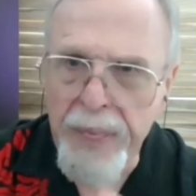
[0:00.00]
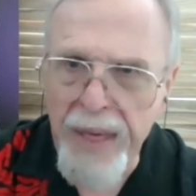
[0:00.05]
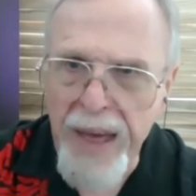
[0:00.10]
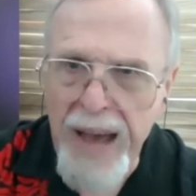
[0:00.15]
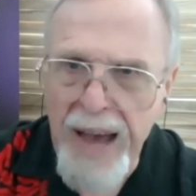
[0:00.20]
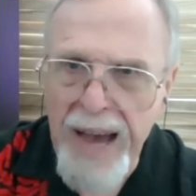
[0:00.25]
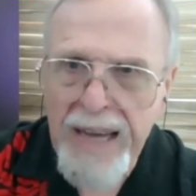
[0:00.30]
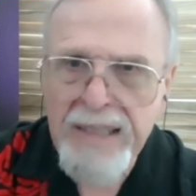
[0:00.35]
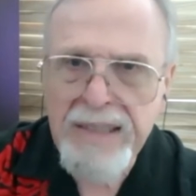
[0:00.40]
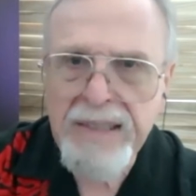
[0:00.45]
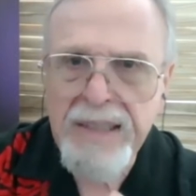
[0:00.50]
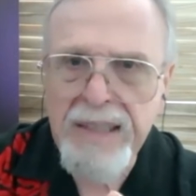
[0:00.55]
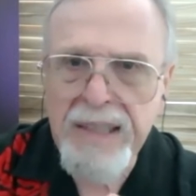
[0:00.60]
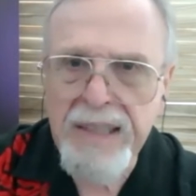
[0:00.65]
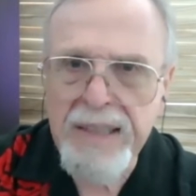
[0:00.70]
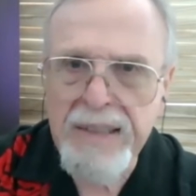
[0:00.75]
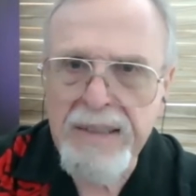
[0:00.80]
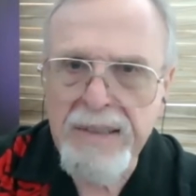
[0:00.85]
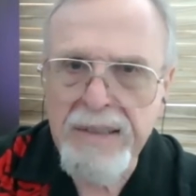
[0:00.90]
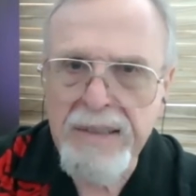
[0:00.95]
That
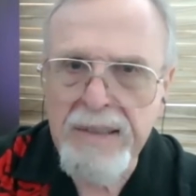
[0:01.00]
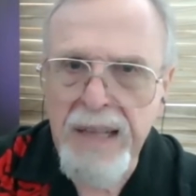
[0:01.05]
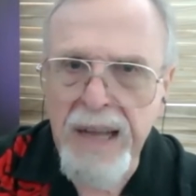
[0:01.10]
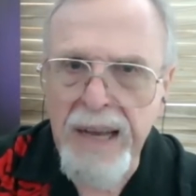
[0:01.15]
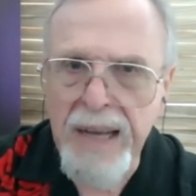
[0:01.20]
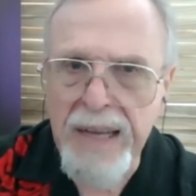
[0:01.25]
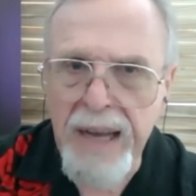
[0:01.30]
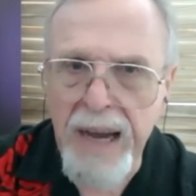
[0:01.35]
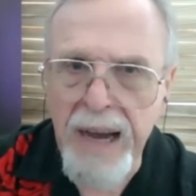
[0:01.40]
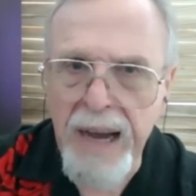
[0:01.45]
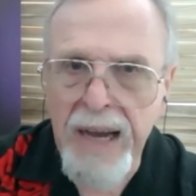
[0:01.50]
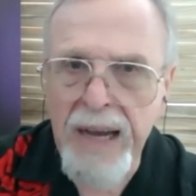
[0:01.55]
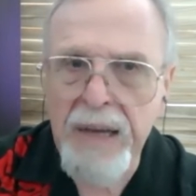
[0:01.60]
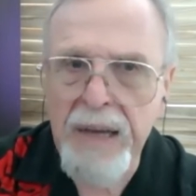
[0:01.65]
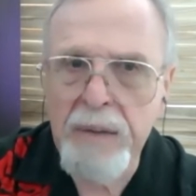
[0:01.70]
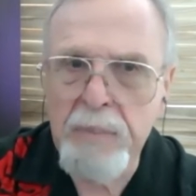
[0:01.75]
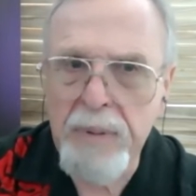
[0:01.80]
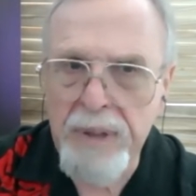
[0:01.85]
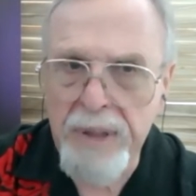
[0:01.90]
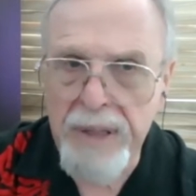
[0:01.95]
And I
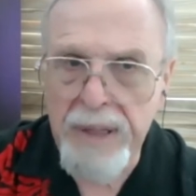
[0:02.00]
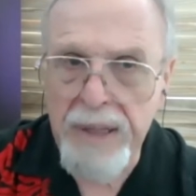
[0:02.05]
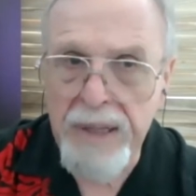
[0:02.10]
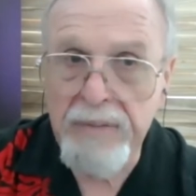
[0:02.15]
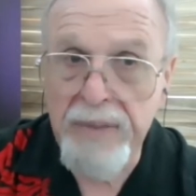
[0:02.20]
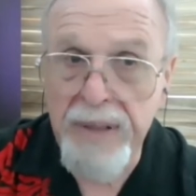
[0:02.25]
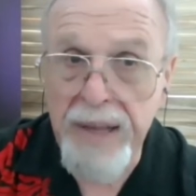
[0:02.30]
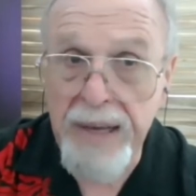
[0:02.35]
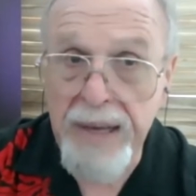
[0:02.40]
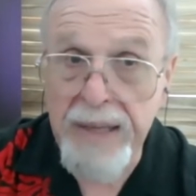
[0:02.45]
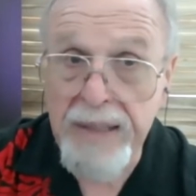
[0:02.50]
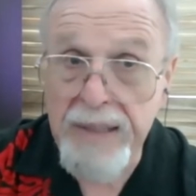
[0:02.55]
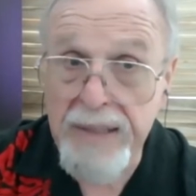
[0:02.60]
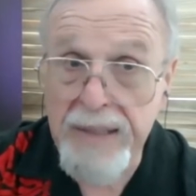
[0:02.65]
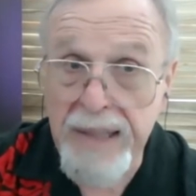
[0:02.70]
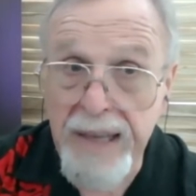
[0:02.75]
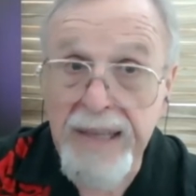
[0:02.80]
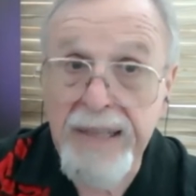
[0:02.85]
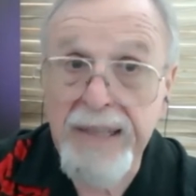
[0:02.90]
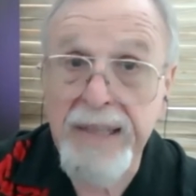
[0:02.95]
believe that
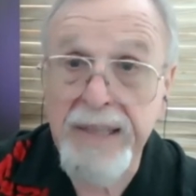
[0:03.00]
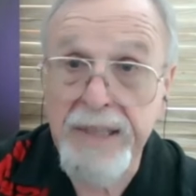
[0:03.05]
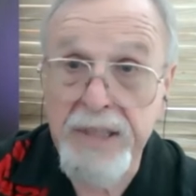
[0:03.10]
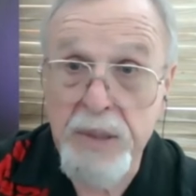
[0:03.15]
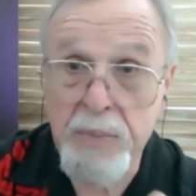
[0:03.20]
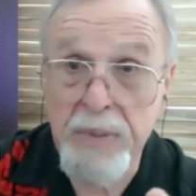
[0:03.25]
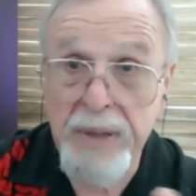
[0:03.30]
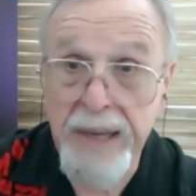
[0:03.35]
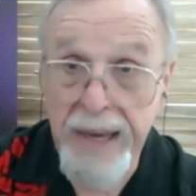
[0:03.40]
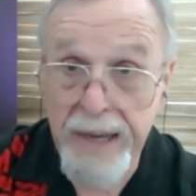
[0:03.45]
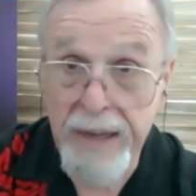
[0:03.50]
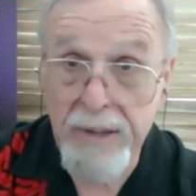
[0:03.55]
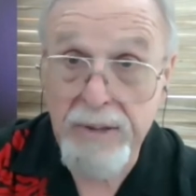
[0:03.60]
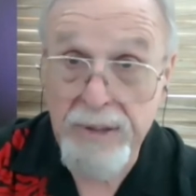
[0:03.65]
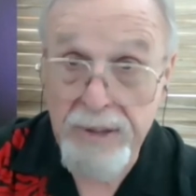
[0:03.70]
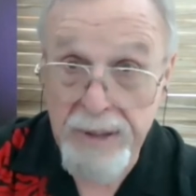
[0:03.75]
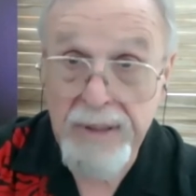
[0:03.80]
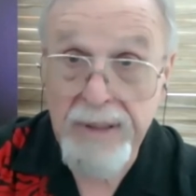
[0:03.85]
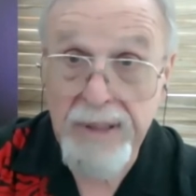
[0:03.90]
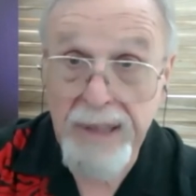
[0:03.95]
that needs to be
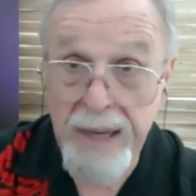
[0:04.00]
held